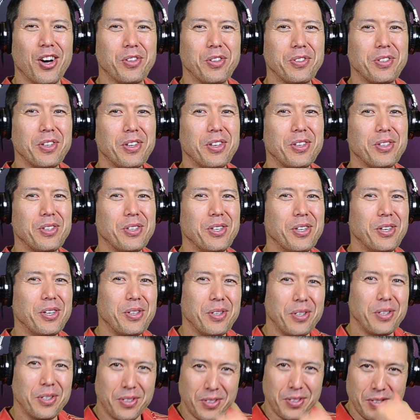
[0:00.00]

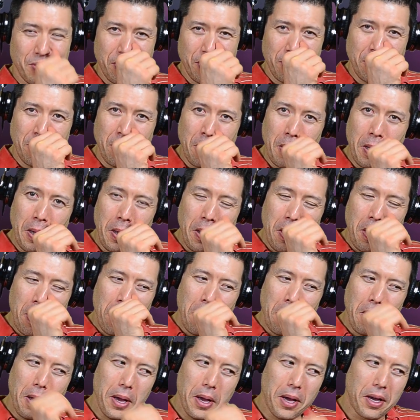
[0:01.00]
that's when I can see them going.
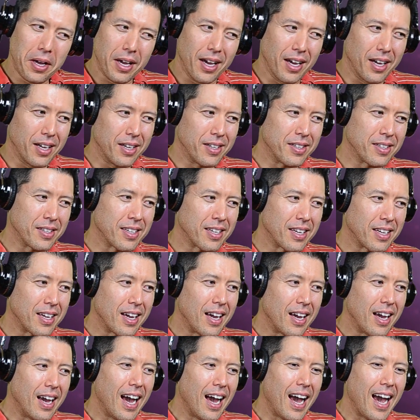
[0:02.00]
Oh
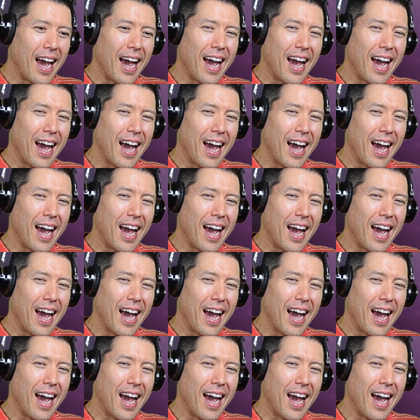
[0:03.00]
crap.